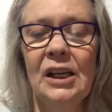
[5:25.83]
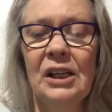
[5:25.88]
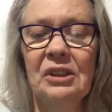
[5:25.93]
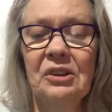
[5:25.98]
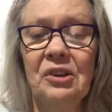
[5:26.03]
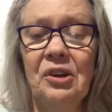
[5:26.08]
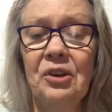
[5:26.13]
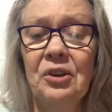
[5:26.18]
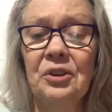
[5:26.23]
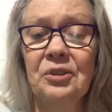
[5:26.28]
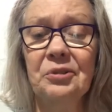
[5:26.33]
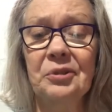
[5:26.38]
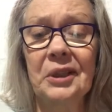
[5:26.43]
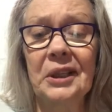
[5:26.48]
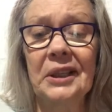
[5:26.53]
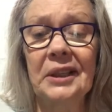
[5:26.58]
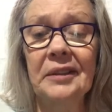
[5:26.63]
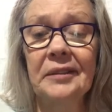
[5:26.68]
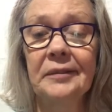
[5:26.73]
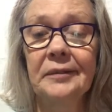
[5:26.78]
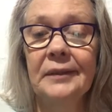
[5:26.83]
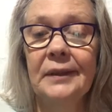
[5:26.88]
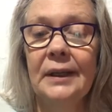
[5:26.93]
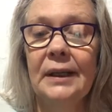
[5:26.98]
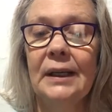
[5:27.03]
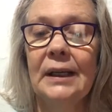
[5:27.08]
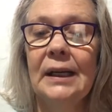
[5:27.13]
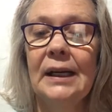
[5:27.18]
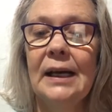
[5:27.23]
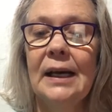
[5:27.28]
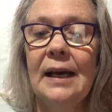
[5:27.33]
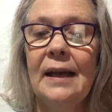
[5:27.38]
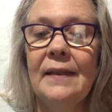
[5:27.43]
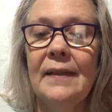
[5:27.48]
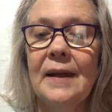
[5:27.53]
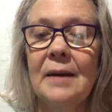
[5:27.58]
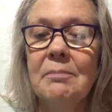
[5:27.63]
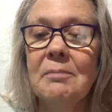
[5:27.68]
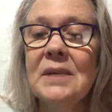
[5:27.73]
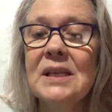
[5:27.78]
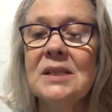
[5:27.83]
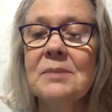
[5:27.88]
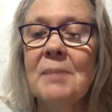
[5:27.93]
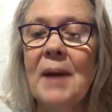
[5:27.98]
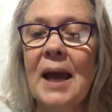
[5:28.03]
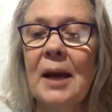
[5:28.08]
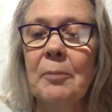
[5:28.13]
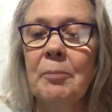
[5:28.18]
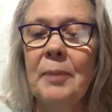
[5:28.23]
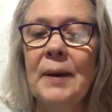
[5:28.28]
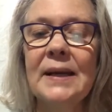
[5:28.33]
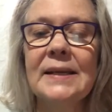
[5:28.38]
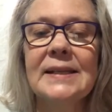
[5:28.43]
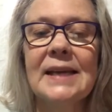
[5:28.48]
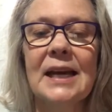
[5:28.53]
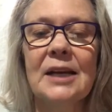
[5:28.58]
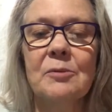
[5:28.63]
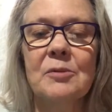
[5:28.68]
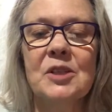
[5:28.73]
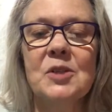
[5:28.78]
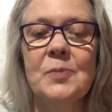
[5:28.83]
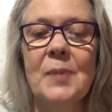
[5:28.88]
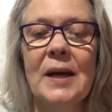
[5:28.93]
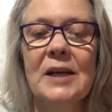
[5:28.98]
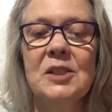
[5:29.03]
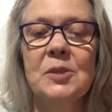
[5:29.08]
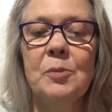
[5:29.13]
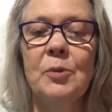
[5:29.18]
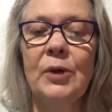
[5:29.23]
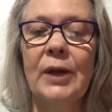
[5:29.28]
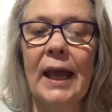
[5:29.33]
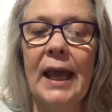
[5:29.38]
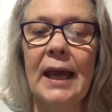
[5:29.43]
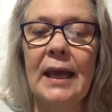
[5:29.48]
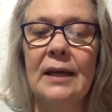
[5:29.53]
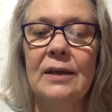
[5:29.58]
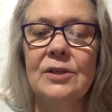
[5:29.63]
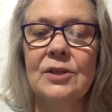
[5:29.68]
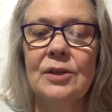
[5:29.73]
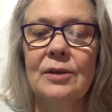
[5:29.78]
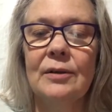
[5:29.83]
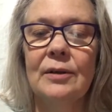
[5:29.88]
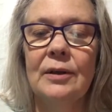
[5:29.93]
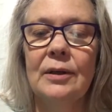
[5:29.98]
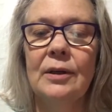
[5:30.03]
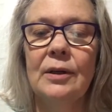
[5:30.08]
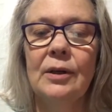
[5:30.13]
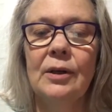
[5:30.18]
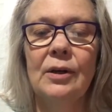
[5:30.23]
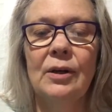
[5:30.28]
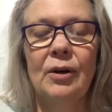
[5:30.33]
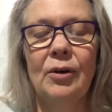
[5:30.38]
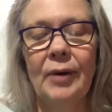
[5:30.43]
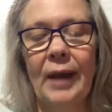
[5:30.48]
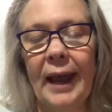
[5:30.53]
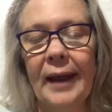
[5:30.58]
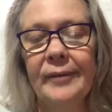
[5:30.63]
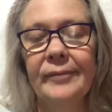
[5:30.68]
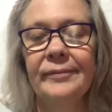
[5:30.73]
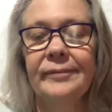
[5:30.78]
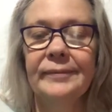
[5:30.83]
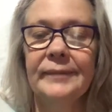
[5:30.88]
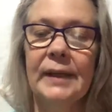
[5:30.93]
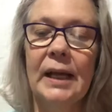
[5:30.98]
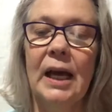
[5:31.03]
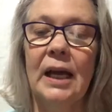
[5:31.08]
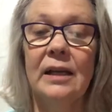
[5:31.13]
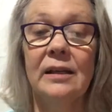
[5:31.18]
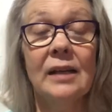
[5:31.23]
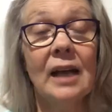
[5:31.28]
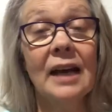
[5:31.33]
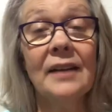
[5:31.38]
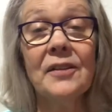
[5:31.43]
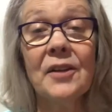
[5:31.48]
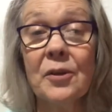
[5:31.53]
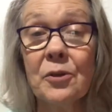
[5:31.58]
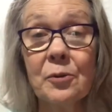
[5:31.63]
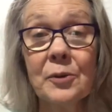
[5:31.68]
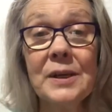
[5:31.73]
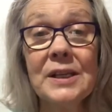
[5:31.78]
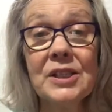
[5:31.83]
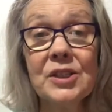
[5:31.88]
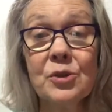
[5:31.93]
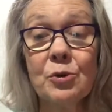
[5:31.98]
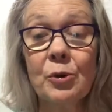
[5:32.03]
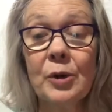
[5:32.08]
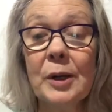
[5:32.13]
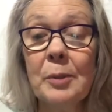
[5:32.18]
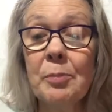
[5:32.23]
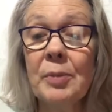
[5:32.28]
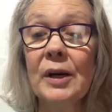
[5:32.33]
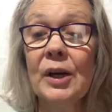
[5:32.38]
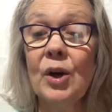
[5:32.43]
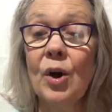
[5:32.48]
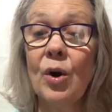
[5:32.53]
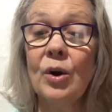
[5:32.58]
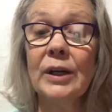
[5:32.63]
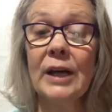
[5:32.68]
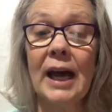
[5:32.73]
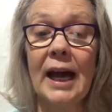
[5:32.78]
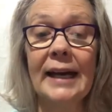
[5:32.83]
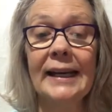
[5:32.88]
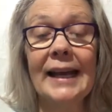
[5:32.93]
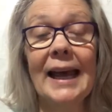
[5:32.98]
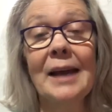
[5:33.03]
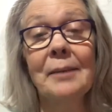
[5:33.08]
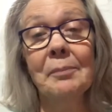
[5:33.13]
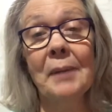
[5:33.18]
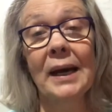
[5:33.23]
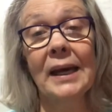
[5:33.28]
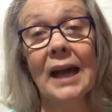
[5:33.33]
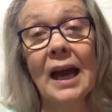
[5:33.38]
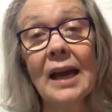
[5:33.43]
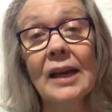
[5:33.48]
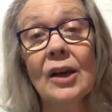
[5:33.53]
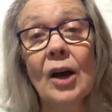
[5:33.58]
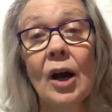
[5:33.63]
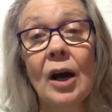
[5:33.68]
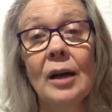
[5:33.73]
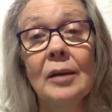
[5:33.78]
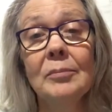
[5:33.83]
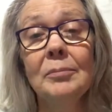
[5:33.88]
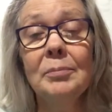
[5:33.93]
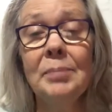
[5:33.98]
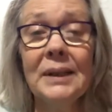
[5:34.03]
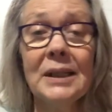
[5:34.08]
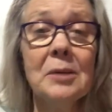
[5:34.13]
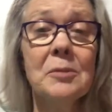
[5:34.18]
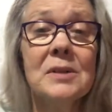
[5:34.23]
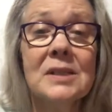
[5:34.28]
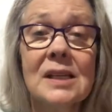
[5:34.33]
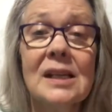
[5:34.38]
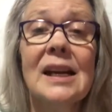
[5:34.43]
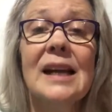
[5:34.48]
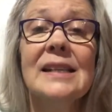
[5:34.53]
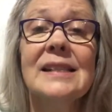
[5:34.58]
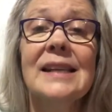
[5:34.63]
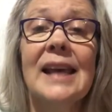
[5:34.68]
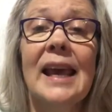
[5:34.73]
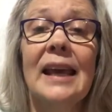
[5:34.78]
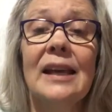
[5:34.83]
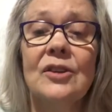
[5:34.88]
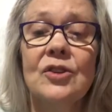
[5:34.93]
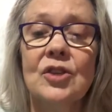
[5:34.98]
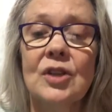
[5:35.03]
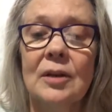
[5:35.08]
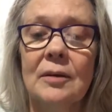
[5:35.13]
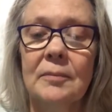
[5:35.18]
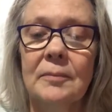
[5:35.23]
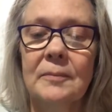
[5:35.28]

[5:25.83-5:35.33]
Carl grunted. Then Miss Mack picked out a respectable cage. Okay, not the 3-story pagoda I'd had my eye on, but it was a nice cage.